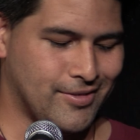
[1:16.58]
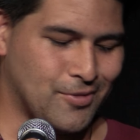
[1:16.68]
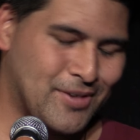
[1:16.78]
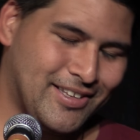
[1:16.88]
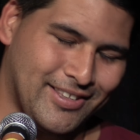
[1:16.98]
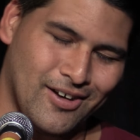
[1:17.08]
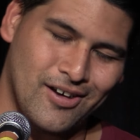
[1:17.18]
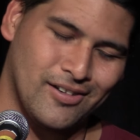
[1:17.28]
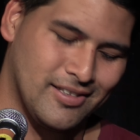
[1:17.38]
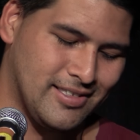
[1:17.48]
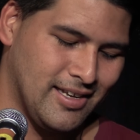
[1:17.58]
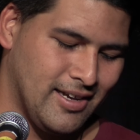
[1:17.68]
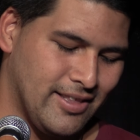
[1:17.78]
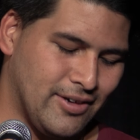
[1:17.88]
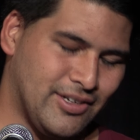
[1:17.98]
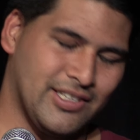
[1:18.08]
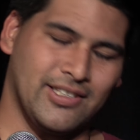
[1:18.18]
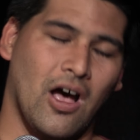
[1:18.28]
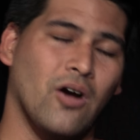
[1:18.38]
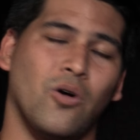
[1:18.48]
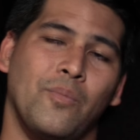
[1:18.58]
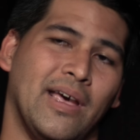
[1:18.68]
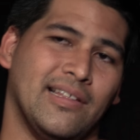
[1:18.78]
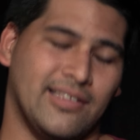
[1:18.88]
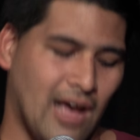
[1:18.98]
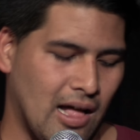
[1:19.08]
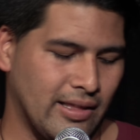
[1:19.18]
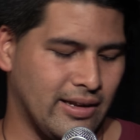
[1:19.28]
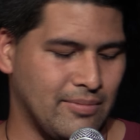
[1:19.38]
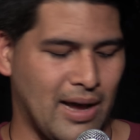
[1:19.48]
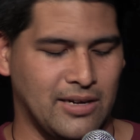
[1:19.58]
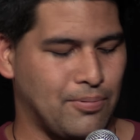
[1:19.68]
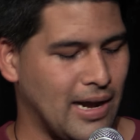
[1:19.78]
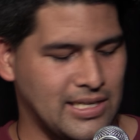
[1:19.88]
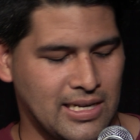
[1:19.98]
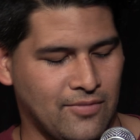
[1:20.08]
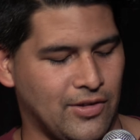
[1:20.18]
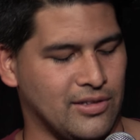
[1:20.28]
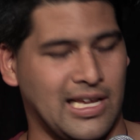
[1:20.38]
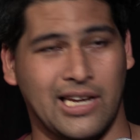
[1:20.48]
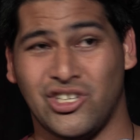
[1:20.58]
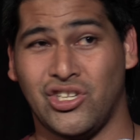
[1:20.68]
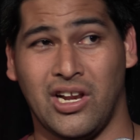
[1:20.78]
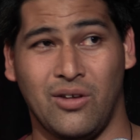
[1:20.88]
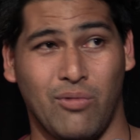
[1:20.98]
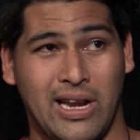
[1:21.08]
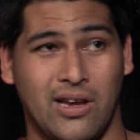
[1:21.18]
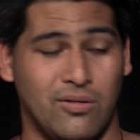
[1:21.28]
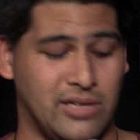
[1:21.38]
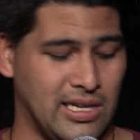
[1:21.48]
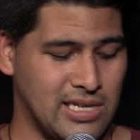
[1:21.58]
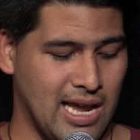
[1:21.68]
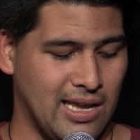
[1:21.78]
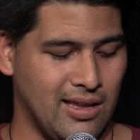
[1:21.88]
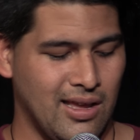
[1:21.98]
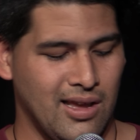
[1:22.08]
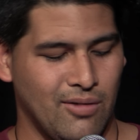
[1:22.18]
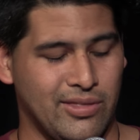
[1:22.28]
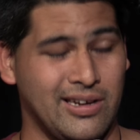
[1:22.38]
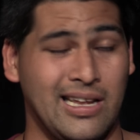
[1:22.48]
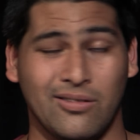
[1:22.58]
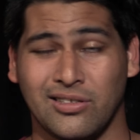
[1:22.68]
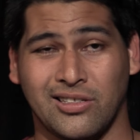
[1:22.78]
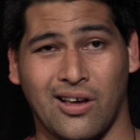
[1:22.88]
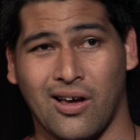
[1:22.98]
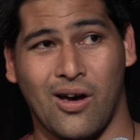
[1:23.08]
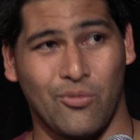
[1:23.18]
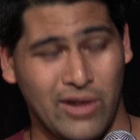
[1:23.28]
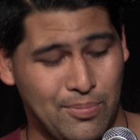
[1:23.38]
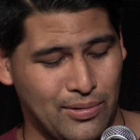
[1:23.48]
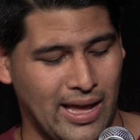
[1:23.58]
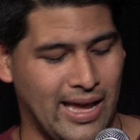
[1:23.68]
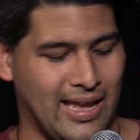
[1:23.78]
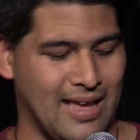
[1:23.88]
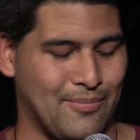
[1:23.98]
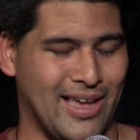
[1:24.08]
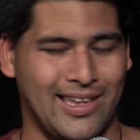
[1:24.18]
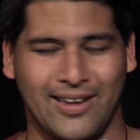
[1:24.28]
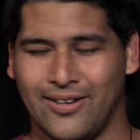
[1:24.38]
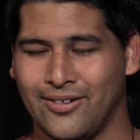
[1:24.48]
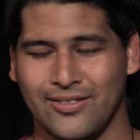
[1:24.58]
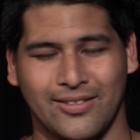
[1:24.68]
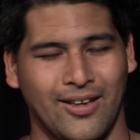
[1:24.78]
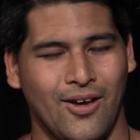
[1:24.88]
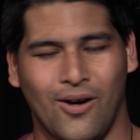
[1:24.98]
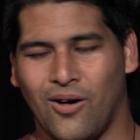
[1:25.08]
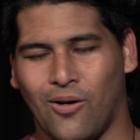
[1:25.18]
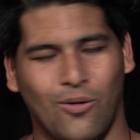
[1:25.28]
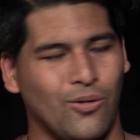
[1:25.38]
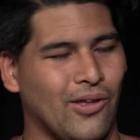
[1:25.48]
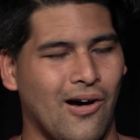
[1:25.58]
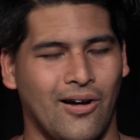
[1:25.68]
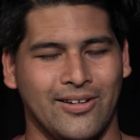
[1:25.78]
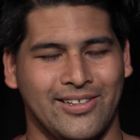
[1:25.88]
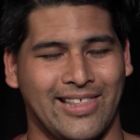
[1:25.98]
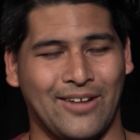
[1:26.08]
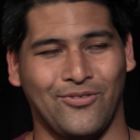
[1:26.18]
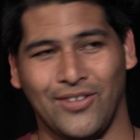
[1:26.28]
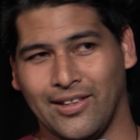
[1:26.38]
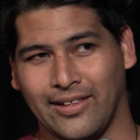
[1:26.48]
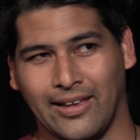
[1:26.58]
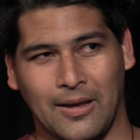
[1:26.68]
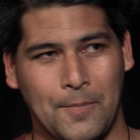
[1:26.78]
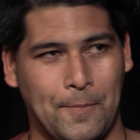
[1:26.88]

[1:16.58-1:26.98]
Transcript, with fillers: so many songs that are just sorrow made solid, and my depression feels like a shitty radio DJ with a needle stuck on replay, and my ears hold on to that feeling.